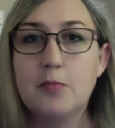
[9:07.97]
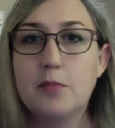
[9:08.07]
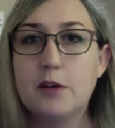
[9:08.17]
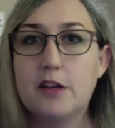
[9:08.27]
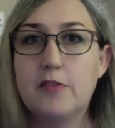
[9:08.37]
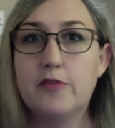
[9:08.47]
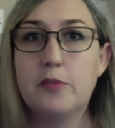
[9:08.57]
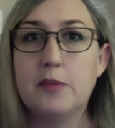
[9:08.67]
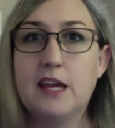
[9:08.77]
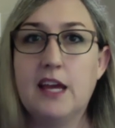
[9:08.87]
but for
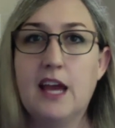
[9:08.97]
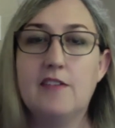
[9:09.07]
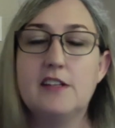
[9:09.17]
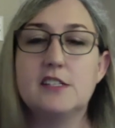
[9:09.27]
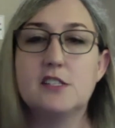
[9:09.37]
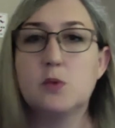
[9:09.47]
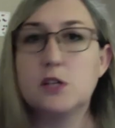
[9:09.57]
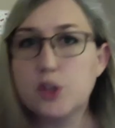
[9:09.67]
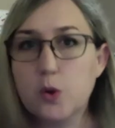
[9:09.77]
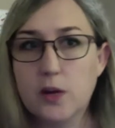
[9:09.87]
me having to
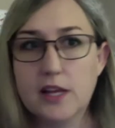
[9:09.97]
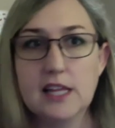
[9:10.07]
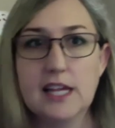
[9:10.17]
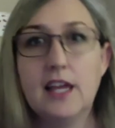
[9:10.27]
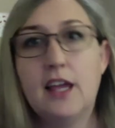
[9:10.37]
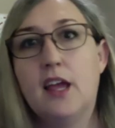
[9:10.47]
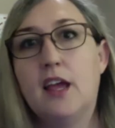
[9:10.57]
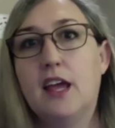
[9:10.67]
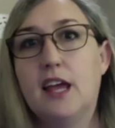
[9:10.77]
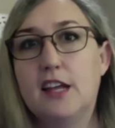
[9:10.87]
switch quickly,
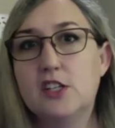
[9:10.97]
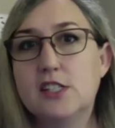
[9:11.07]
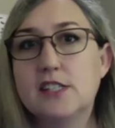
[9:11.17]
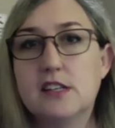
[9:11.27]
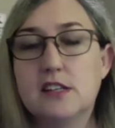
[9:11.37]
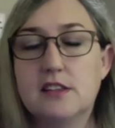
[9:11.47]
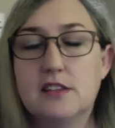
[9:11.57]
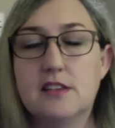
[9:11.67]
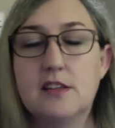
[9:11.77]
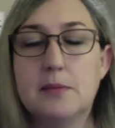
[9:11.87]

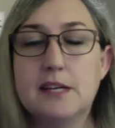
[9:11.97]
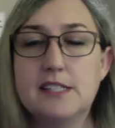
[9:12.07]
the big